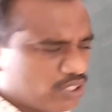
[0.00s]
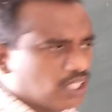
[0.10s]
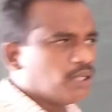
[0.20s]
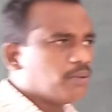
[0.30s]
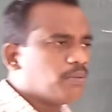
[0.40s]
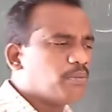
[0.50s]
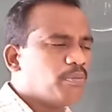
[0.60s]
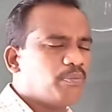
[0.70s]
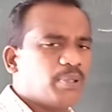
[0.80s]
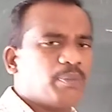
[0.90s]
the
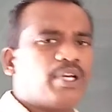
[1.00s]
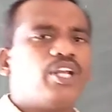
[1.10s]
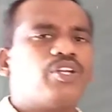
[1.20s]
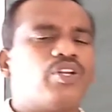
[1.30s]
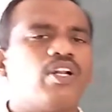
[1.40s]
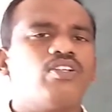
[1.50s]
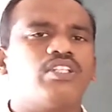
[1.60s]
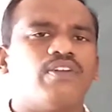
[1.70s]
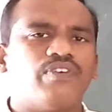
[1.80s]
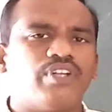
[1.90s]
preparation of
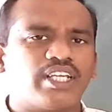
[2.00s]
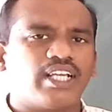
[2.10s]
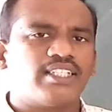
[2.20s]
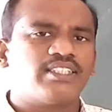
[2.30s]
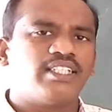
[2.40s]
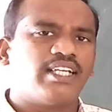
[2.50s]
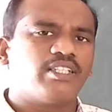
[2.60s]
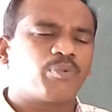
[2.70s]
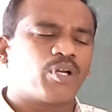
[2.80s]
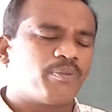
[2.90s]
sulfuric acid and the
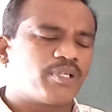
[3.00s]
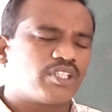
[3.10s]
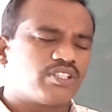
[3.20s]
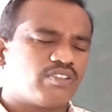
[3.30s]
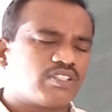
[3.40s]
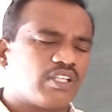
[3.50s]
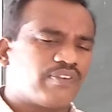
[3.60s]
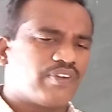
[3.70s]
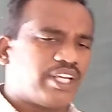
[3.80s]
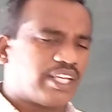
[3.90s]
properties of
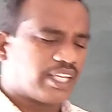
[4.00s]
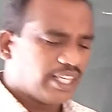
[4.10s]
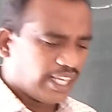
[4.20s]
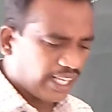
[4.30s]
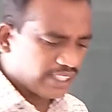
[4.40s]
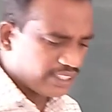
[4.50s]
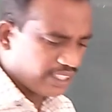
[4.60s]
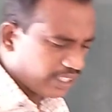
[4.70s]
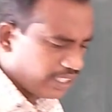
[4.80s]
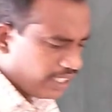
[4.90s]
sulfuric acid.
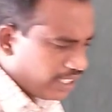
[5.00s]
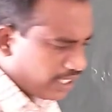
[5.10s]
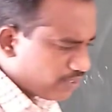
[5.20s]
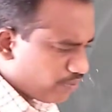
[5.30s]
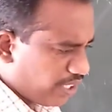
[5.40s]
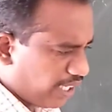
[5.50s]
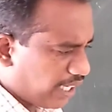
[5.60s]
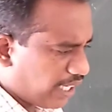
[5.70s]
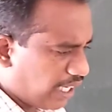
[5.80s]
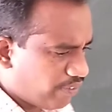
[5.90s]
We are
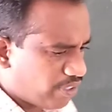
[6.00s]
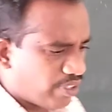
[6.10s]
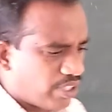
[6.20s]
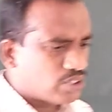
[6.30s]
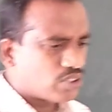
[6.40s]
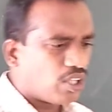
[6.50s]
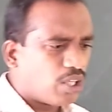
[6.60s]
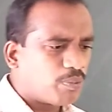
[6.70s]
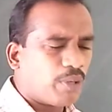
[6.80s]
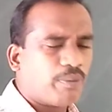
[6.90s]
having very strong
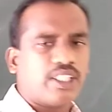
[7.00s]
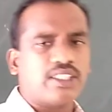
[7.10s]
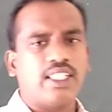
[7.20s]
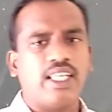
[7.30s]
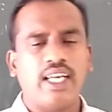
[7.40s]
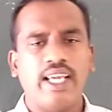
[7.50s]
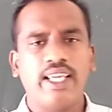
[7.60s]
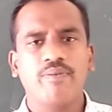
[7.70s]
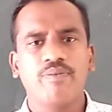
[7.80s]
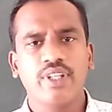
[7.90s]
properties there, like
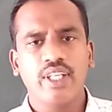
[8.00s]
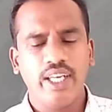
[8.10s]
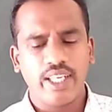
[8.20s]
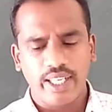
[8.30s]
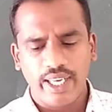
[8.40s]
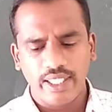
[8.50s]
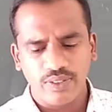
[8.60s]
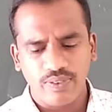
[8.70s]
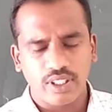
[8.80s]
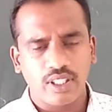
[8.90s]
it reacts
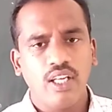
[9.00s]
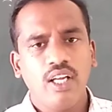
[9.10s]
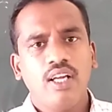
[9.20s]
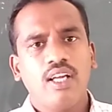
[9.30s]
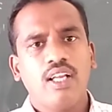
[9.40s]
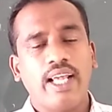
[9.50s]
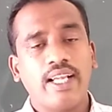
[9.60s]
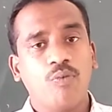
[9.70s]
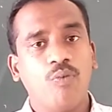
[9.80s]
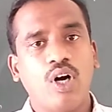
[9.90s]
with
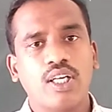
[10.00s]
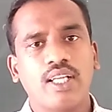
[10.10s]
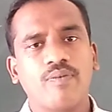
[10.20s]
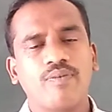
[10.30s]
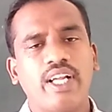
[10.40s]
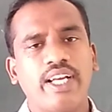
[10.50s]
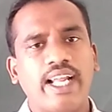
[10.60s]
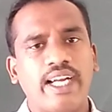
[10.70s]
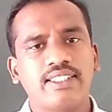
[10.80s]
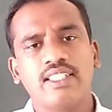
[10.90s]
like water and
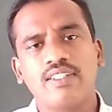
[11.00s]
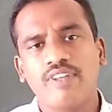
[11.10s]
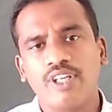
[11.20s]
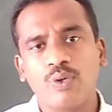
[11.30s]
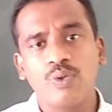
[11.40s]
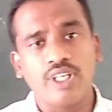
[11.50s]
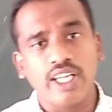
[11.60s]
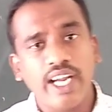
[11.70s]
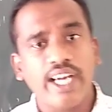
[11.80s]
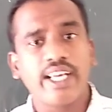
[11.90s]
acts as a very good
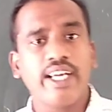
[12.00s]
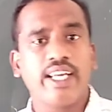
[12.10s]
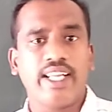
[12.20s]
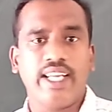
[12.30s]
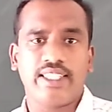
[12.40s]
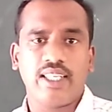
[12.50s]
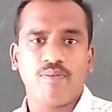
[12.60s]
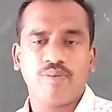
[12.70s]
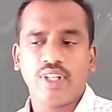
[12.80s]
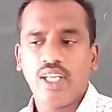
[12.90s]
dehydrating agent,
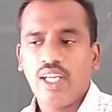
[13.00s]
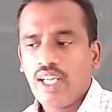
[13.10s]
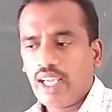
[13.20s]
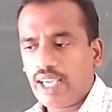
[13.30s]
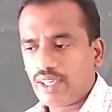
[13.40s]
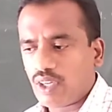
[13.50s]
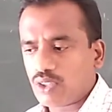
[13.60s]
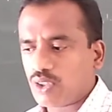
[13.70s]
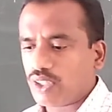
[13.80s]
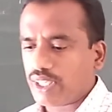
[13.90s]
and
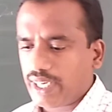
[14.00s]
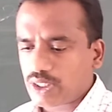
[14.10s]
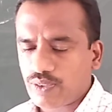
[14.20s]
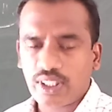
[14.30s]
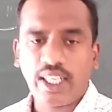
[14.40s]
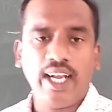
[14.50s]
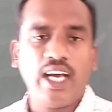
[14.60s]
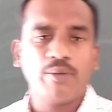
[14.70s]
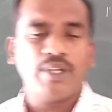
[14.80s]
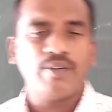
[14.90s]
also reacts with
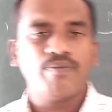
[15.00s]
carbon.